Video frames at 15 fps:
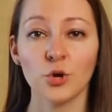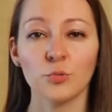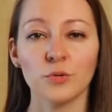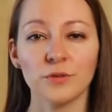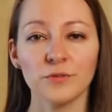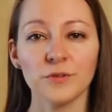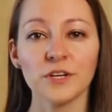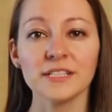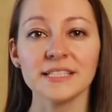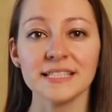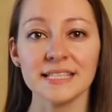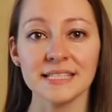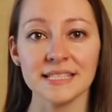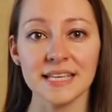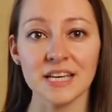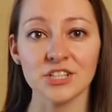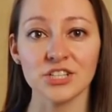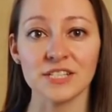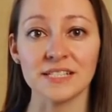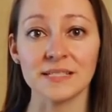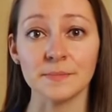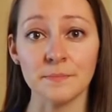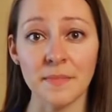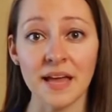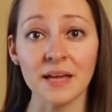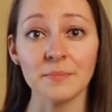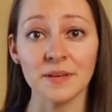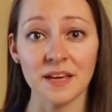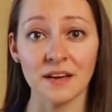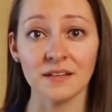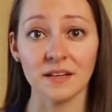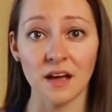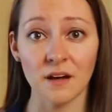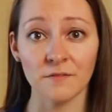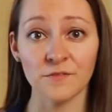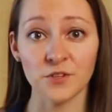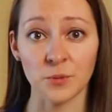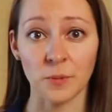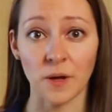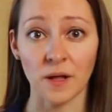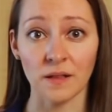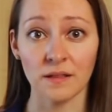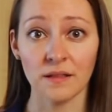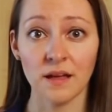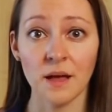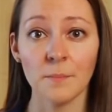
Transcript: Referred sensations may be uncomfortable,